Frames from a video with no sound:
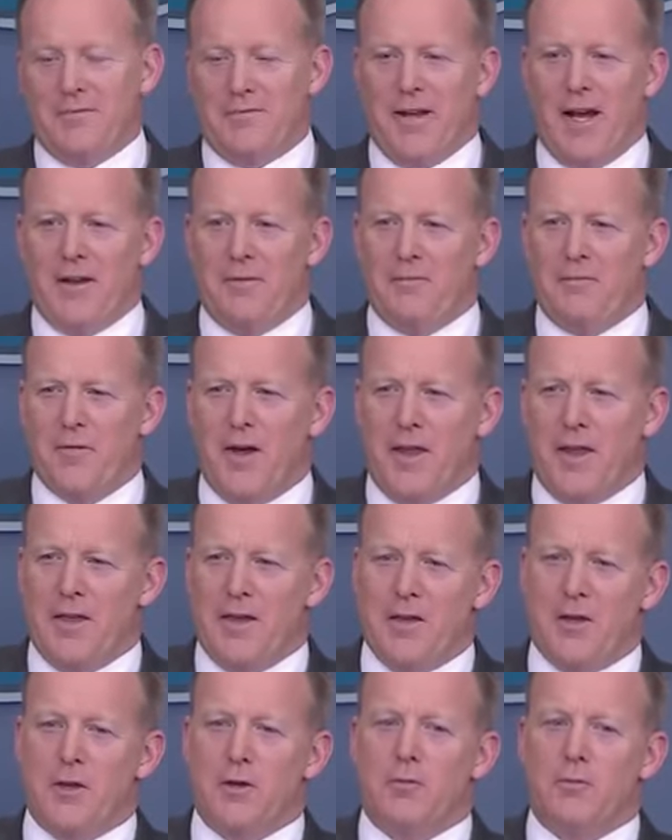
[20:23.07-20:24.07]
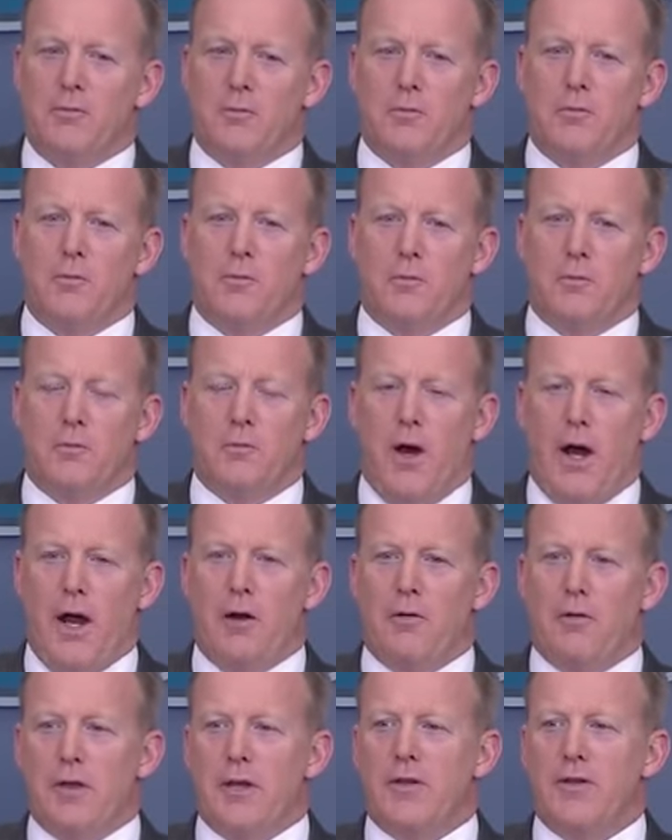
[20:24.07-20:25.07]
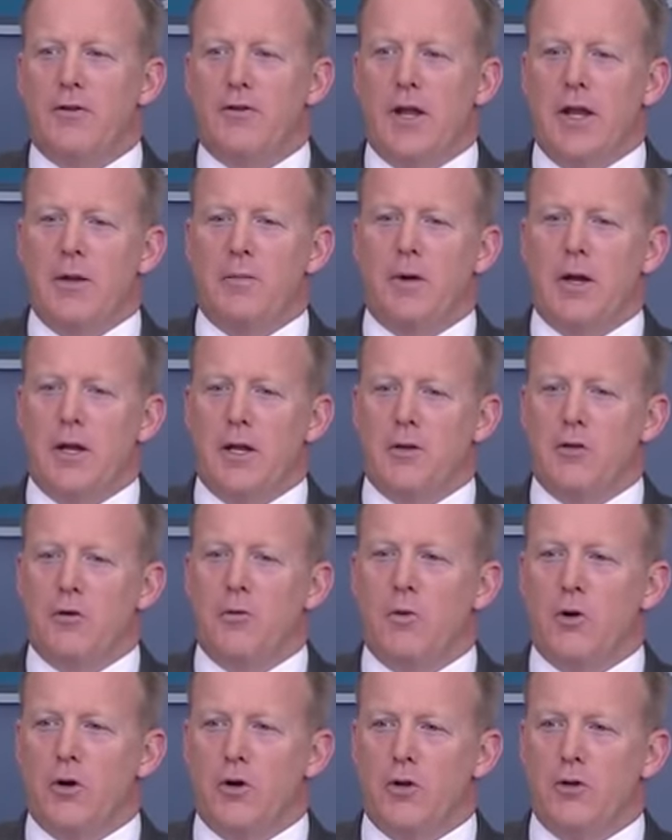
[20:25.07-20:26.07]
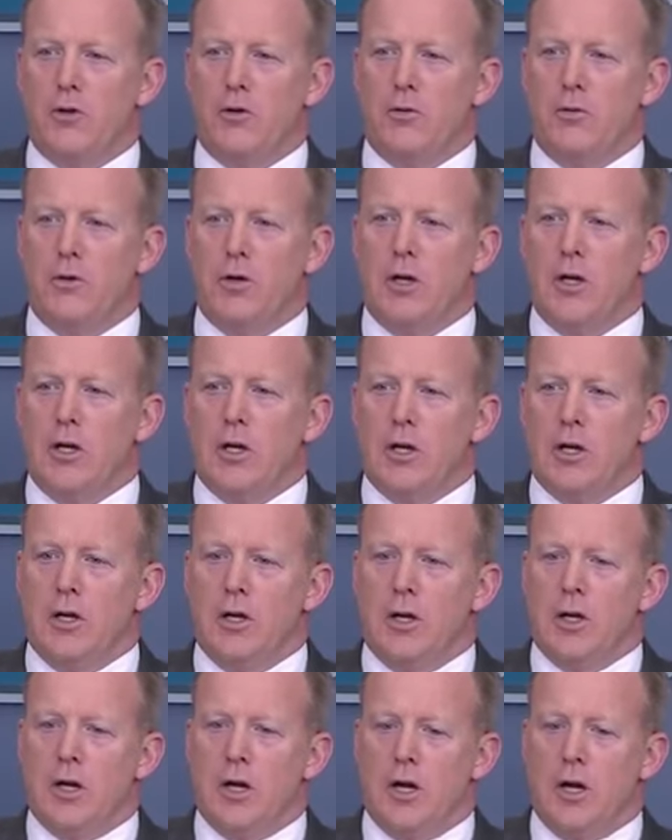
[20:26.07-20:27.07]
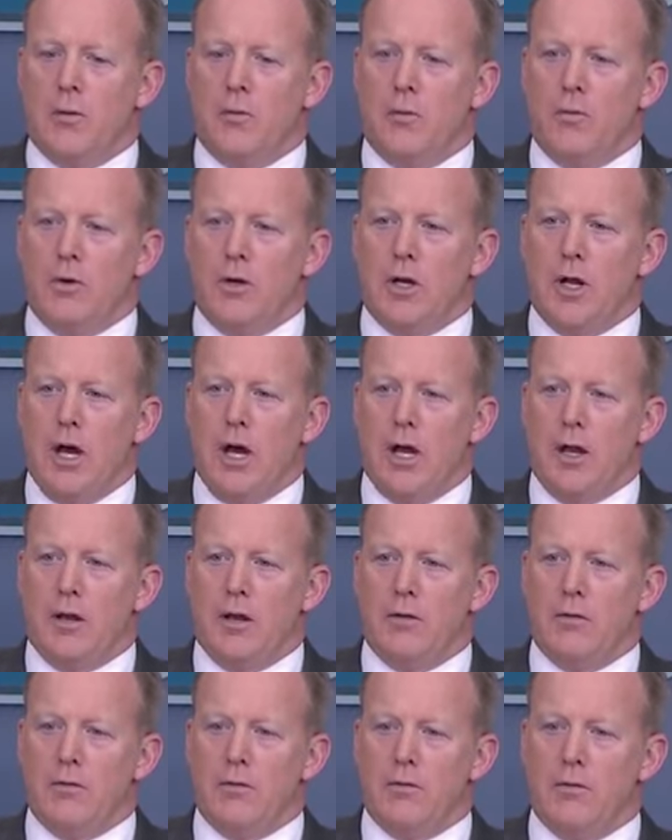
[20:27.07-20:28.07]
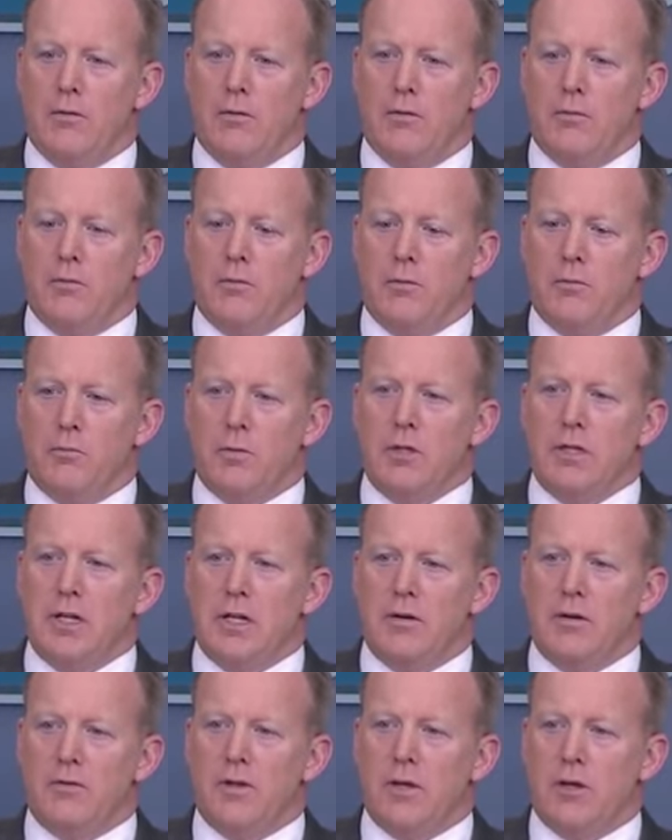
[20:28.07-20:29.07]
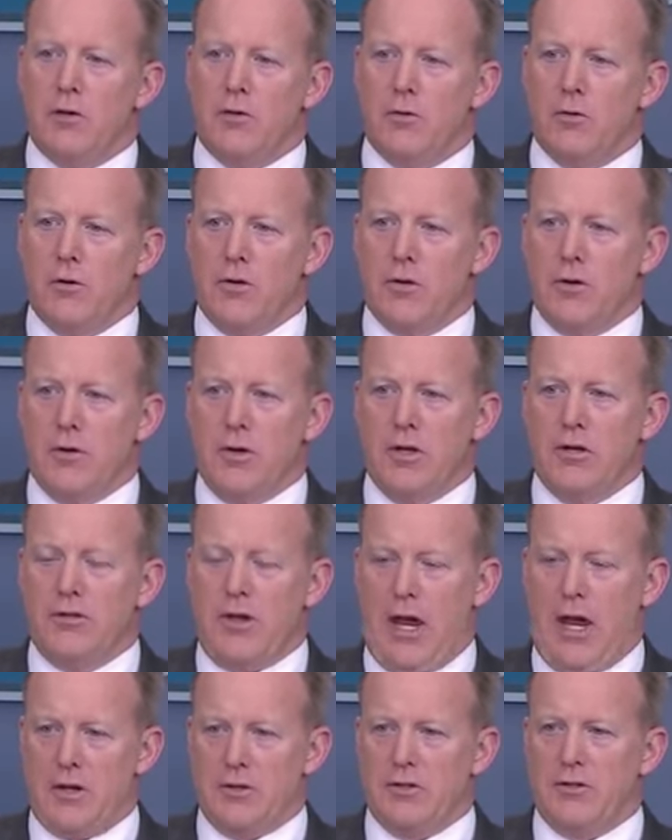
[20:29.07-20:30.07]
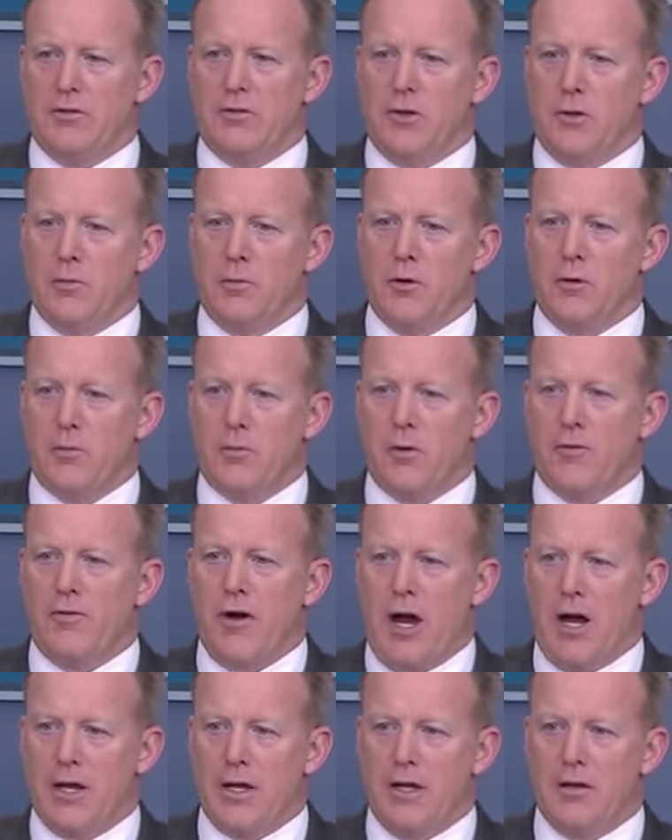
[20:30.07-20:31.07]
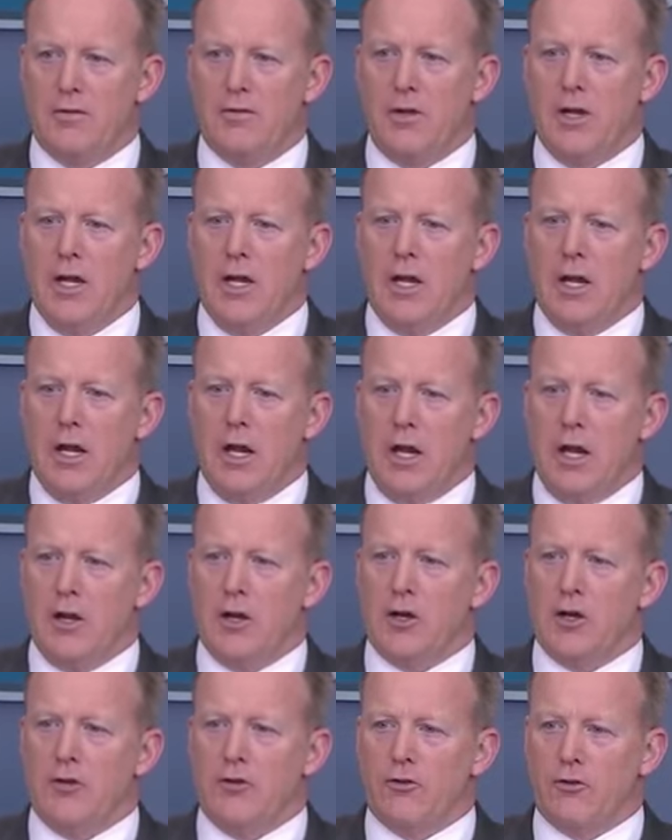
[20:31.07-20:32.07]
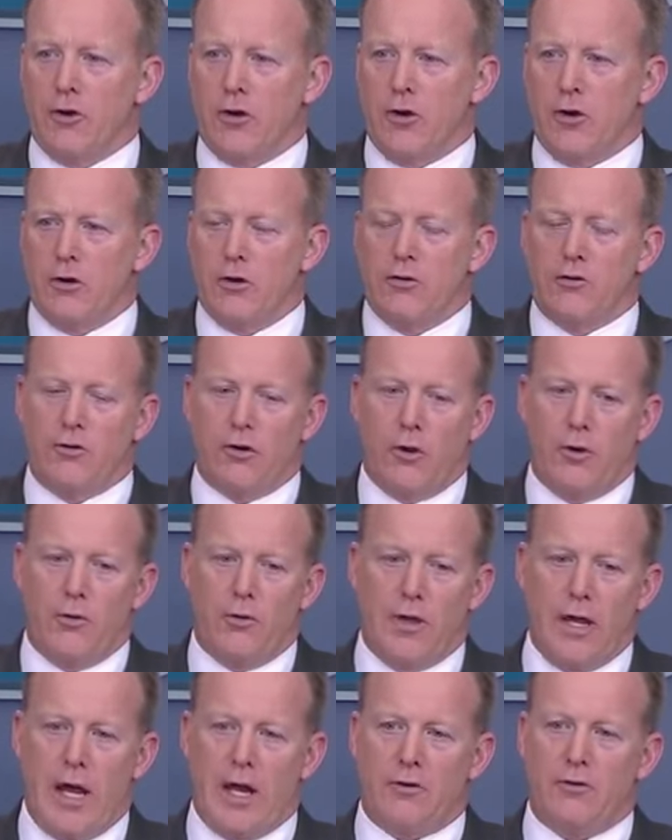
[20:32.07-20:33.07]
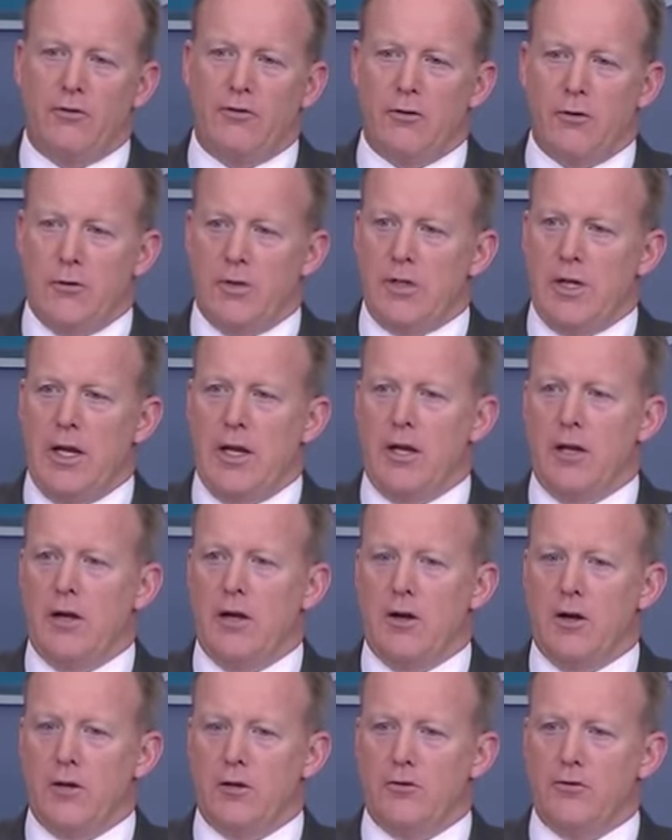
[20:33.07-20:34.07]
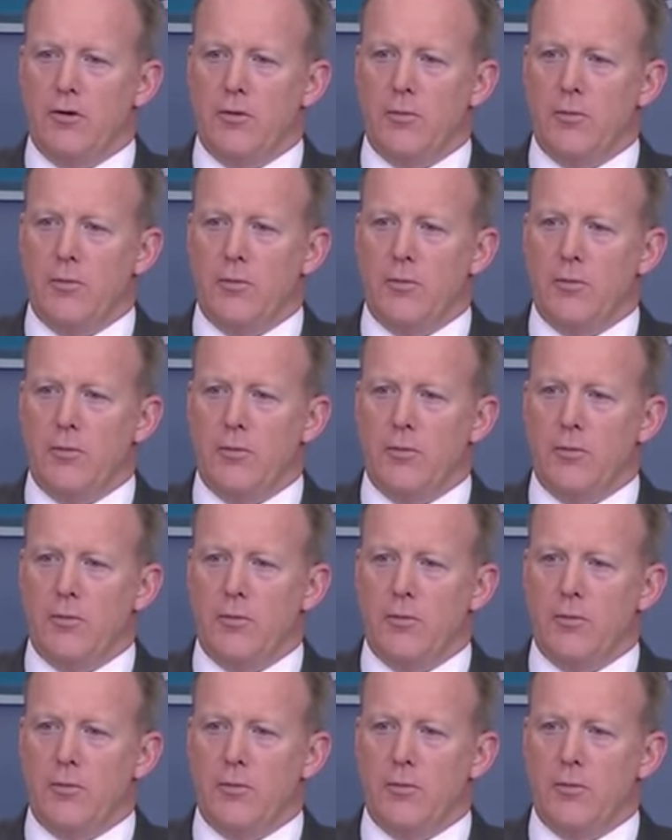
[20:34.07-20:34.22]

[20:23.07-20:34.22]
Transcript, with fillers: I, I, I think I don't think there's anybody in the world who uh, would not believe that North Korea's actions are both provocative and a concern. So the actions that we're taking are